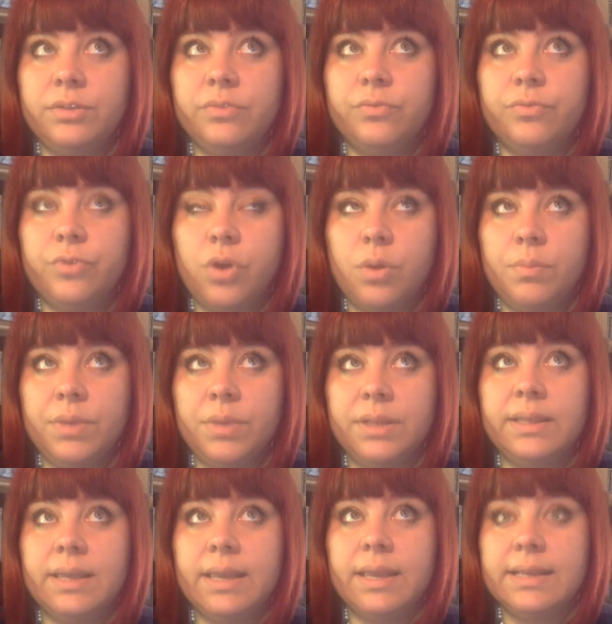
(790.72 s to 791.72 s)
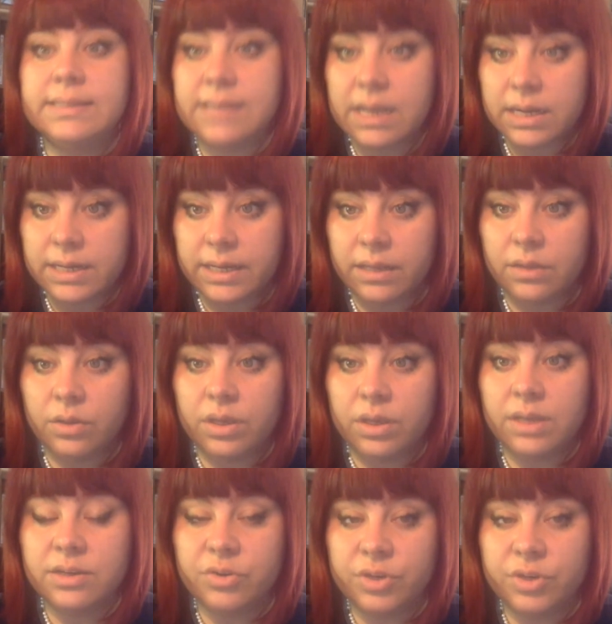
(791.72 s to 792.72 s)
from it exactly
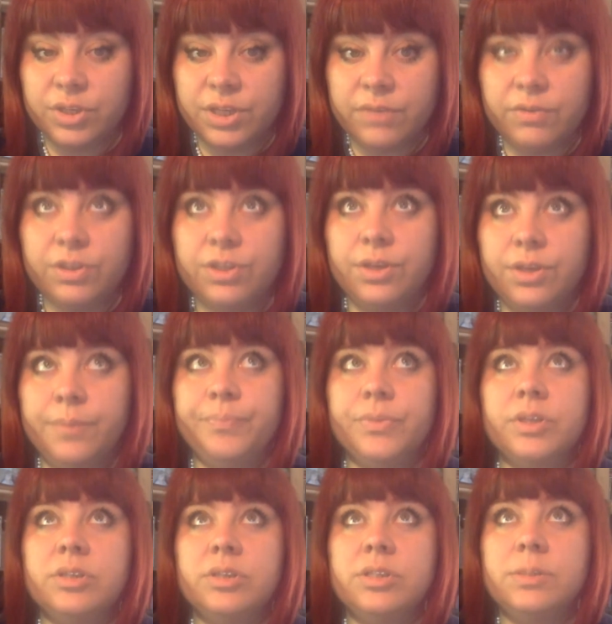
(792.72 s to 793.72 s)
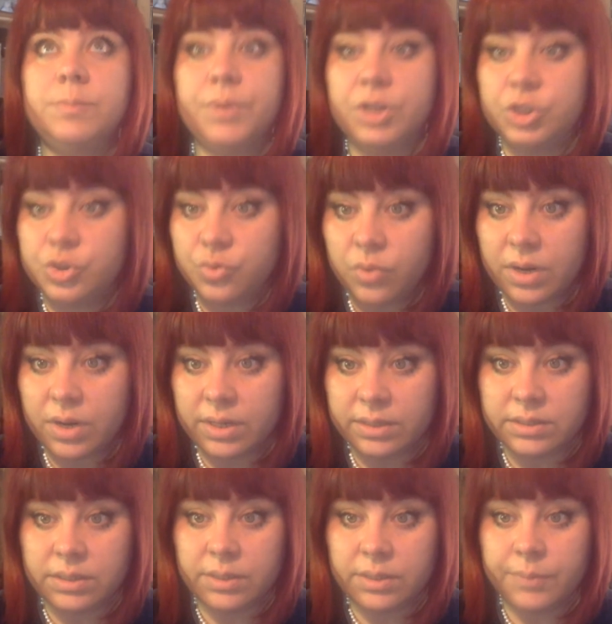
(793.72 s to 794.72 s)
in creativity,
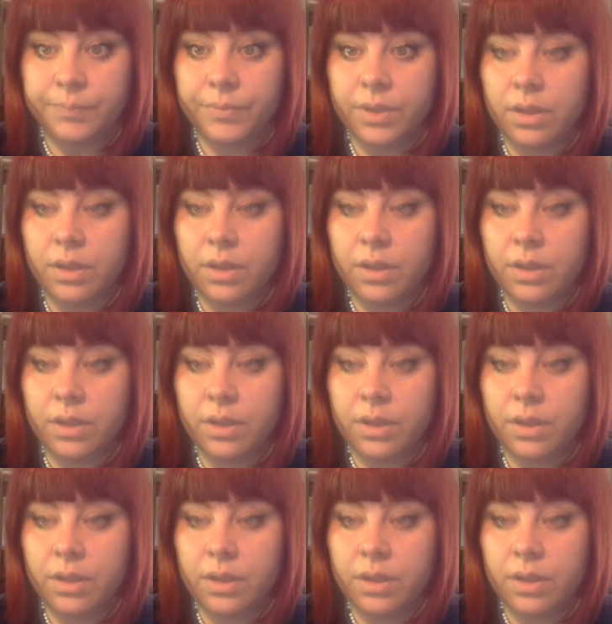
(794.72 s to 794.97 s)
spirituality,